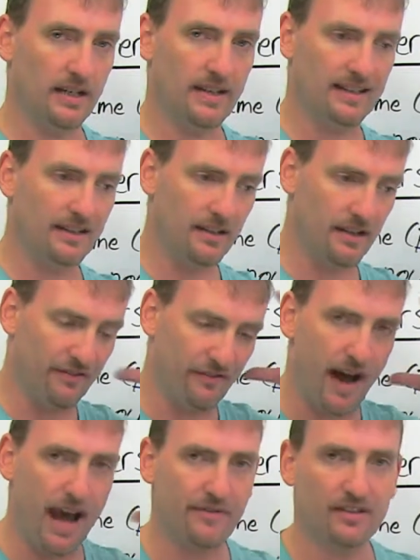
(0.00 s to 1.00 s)
That the
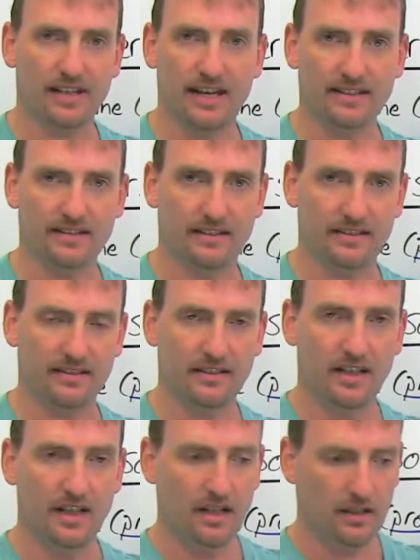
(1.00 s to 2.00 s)
five senses
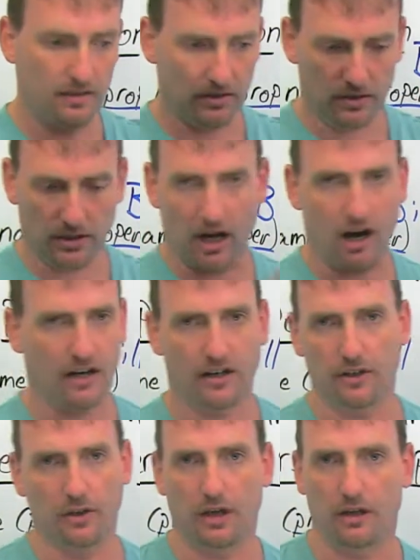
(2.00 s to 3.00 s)

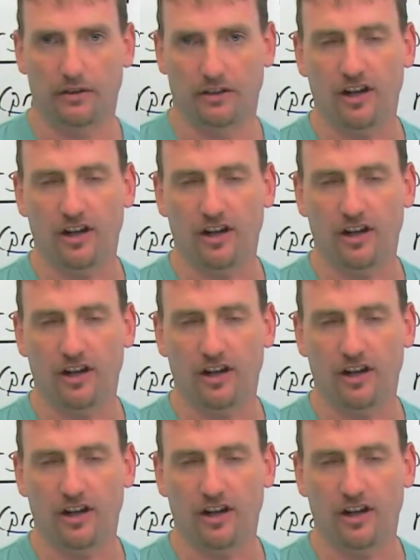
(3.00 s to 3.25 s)
they're